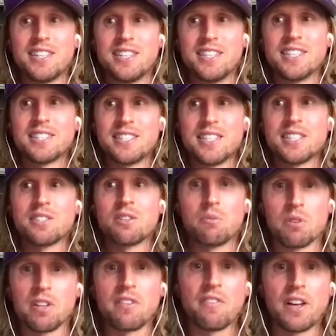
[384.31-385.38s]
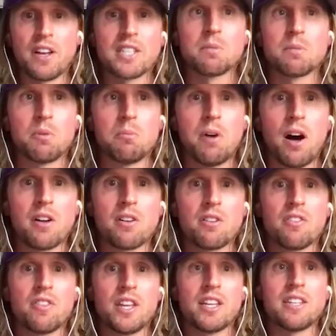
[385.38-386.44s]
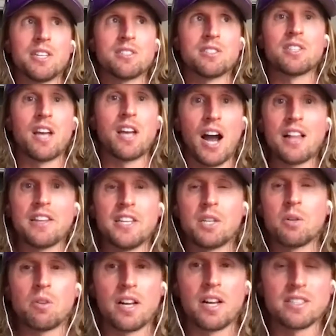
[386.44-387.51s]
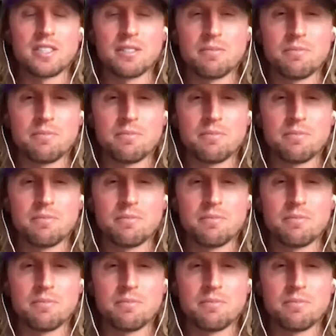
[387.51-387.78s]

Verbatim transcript: this is a really flexible model that is highly equalizing.